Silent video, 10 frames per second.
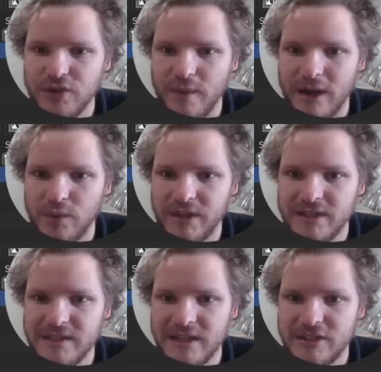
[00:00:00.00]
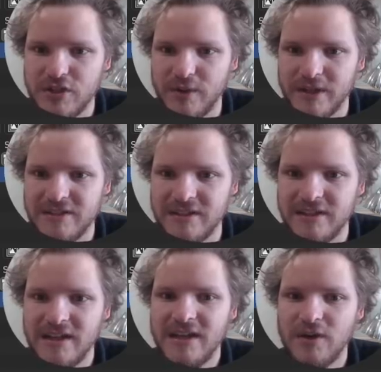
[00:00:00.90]
around with this and it's going
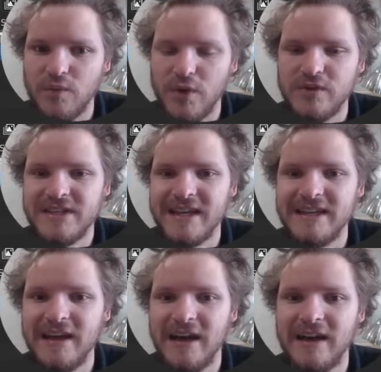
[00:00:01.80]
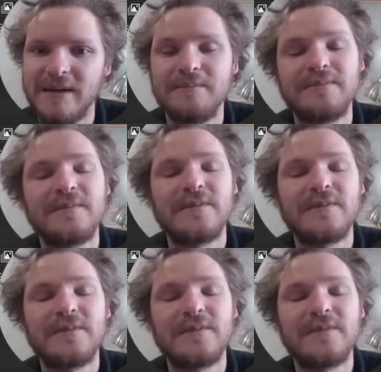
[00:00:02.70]
to rotate um,